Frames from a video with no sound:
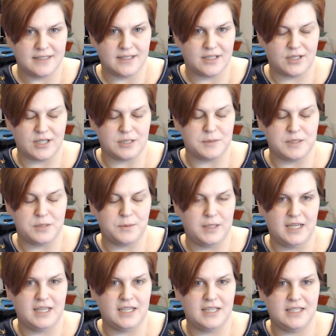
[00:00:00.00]
Christmas
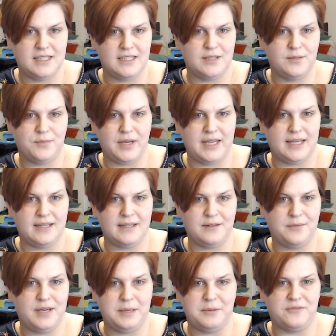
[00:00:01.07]
the
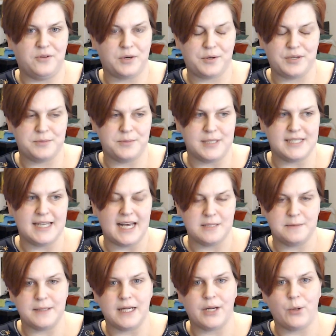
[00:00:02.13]
week before Christmas has
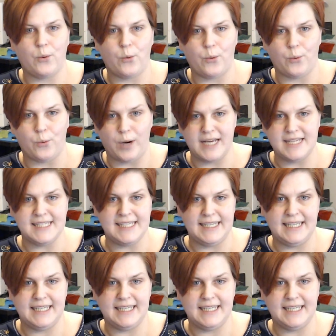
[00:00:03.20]
been crazy.